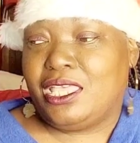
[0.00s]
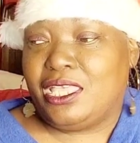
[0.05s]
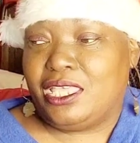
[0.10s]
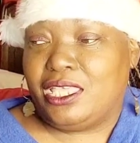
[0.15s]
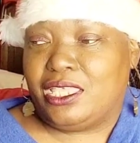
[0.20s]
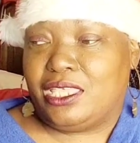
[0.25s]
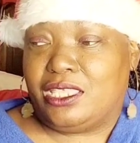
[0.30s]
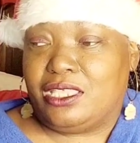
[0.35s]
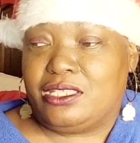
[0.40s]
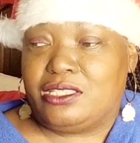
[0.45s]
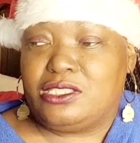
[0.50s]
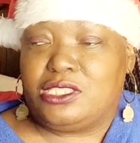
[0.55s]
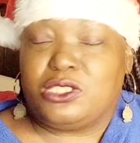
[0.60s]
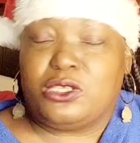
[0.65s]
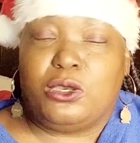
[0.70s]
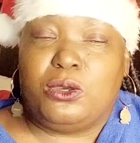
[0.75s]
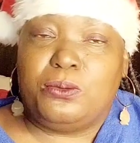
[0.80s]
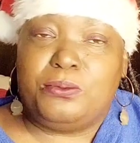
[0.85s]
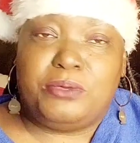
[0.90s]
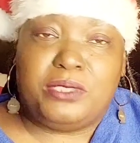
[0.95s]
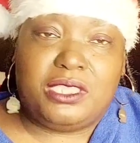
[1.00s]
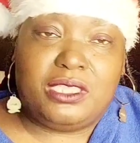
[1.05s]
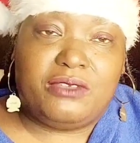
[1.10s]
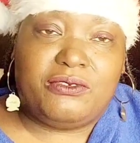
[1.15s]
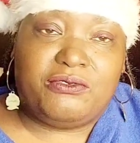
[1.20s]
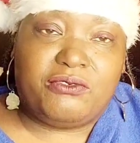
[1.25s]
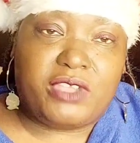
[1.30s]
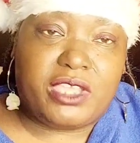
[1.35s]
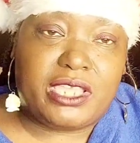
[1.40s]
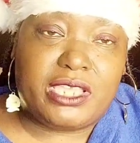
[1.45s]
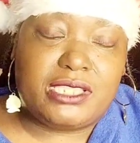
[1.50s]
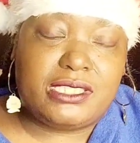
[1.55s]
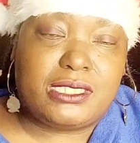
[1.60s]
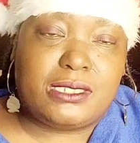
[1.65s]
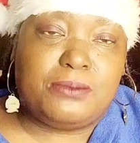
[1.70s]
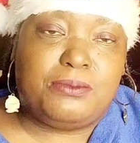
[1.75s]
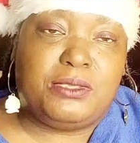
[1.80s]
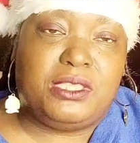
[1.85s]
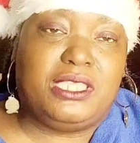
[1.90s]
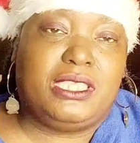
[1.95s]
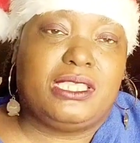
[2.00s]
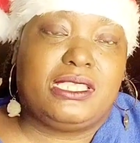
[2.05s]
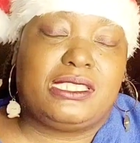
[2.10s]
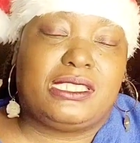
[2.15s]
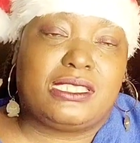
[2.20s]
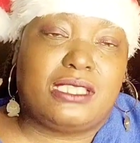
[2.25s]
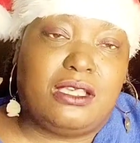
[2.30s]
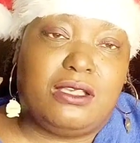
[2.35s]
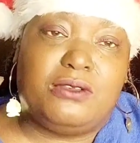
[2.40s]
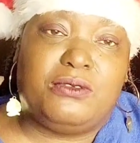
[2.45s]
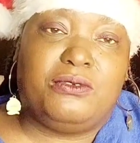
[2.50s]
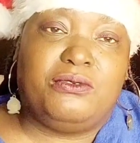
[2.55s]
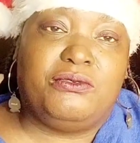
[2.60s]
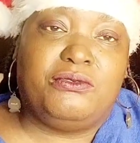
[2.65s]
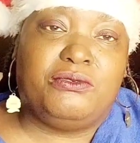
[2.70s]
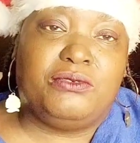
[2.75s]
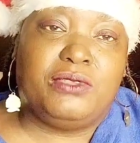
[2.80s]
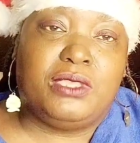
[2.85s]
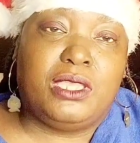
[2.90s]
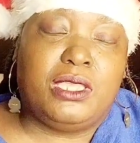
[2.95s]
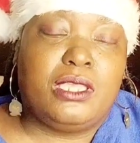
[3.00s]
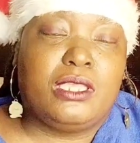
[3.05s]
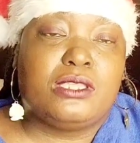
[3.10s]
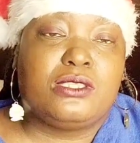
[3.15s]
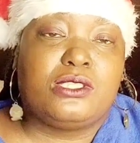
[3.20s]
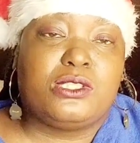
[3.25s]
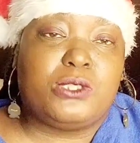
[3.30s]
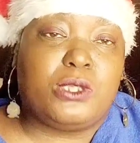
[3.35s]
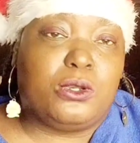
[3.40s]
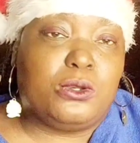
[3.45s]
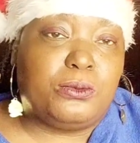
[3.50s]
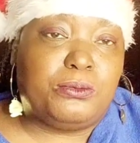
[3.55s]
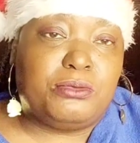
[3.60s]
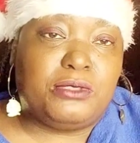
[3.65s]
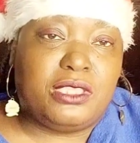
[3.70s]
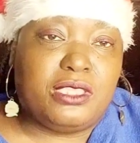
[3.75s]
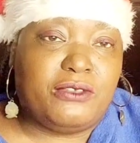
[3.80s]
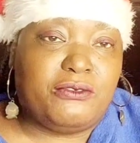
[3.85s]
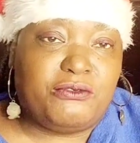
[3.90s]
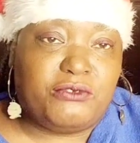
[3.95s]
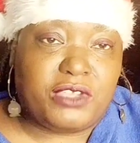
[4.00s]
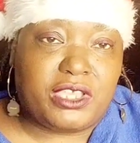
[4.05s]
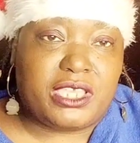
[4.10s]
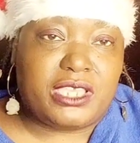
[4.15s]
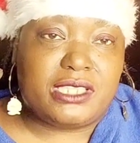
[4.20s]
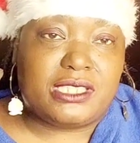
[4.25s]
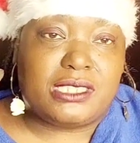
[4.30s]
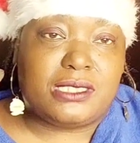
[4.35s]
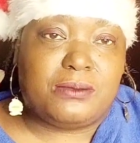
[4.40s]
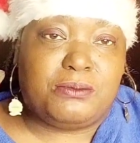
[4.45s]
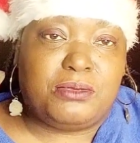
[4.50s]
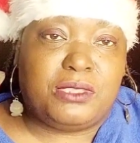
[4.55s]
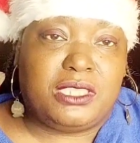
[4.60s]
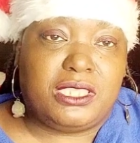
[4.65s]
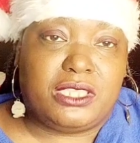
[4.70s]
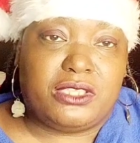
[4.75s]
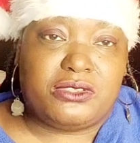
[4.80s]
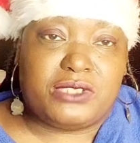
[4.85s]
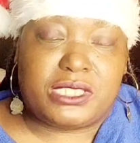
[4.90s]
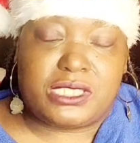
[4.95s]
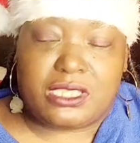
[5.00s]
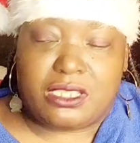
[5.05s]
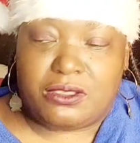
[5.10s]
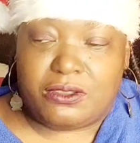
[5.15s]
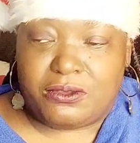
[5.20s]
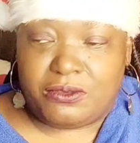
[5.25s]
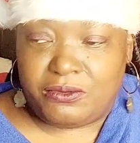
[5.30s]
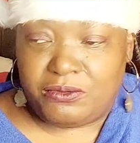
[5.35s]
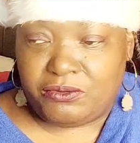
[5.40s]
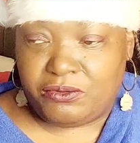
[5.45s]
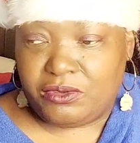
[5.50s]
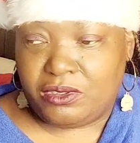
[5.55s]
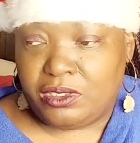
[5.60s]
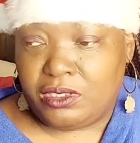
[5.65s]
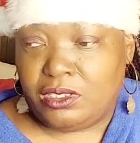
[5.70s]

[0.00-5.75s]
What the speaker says: And don't be afraid to be yourself. Don't be afraid to be yourself.